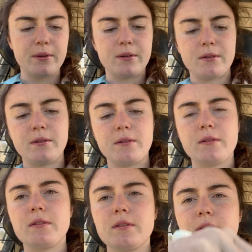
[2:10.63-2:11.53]

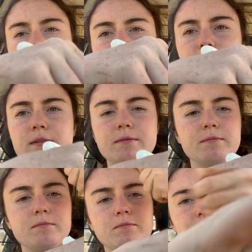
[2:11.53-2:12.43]

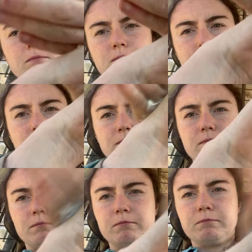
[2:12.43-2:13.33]

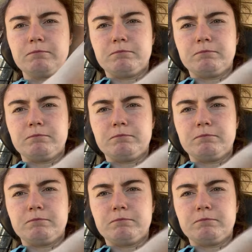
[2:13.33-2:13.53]
(no one is talking)